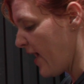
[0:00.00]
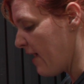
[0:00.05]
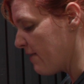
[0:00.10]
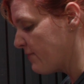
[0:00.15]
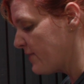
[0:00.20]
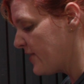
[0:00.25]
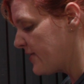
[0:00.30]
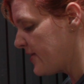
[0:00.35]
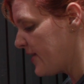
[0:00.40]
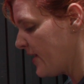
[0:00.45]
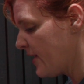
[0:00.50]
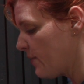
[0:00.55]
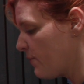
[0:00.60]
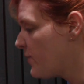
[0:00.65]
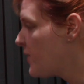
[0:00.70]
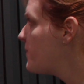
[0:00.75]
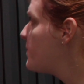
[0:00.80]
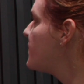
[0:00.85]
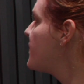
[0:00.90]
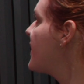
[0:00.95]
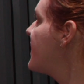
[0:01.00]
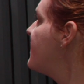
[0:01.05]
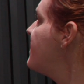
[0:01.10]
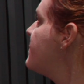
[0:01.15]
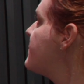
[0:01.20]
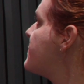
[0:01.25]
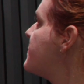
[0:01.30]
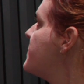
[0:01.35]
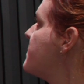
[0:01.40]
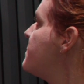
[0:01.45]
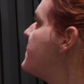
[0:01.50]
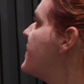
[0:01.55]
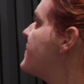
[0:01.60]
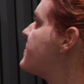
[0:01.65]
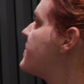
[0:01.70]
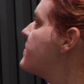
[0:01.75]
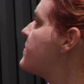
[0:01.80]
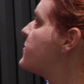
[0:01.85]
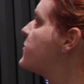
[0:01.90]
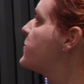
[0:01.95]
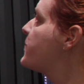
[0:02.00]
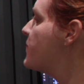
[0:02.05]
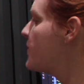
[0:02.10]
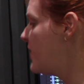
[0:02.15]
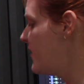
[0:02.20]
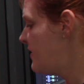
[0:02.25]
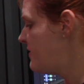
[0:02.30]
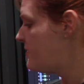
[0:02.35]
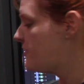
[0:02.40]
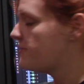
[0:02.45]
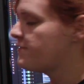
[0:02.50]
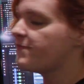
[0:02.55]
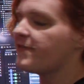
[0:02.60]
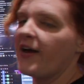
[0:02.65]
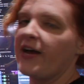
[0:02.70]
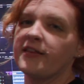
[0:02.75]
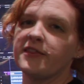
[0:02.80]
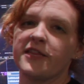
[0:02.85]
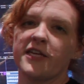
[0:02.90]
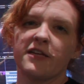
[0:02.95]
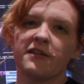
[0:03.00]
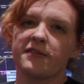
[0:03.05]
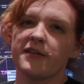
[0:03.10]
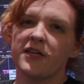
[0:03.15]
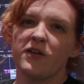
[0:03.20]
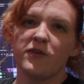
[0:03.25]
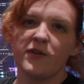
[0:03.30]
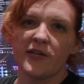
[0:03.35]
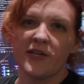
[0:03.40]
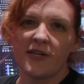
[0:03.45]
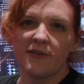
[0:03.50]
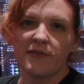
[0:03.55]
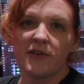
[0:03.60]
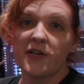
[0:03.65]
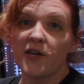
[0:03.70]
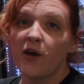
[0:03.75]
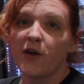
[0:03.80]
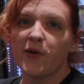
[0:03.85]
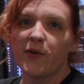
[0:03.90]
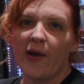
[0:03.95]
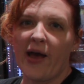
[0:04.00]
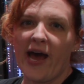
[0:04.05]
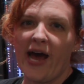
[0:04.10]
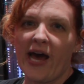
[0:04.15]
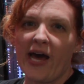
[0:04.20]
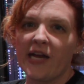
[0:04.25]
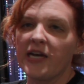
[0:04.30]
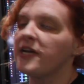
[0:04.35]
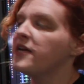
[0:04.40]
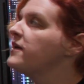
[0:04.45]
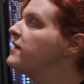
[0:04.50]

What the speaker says: everything in one place makes it super easy to find things that you didn't even know you had.